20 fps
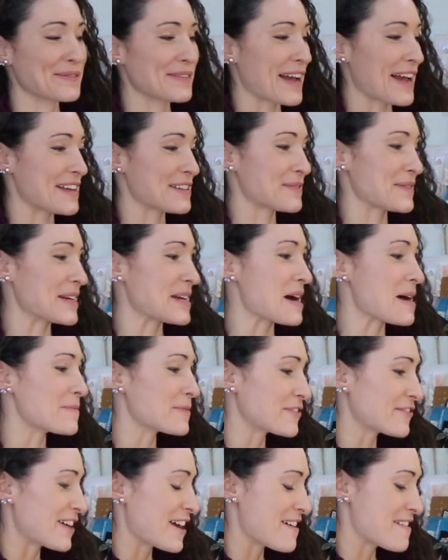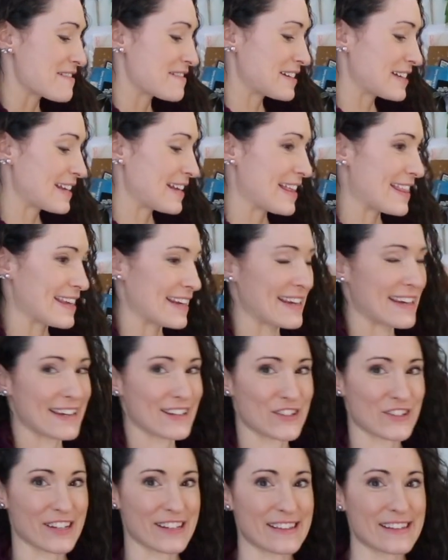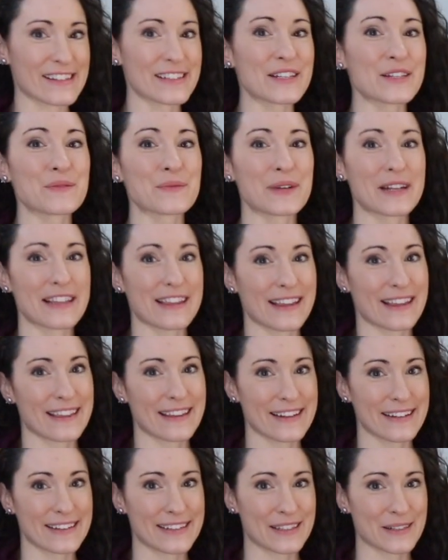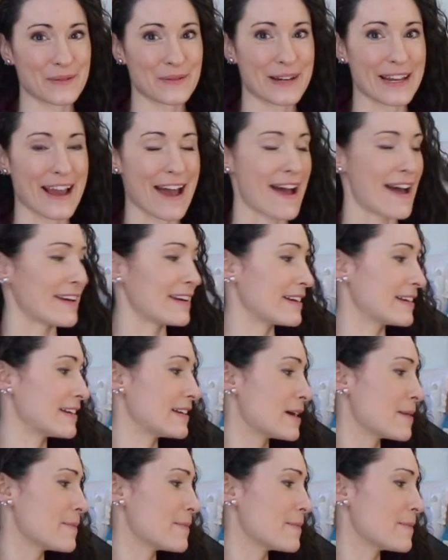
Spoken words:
As we come around the kitchen, this is one of the things that we added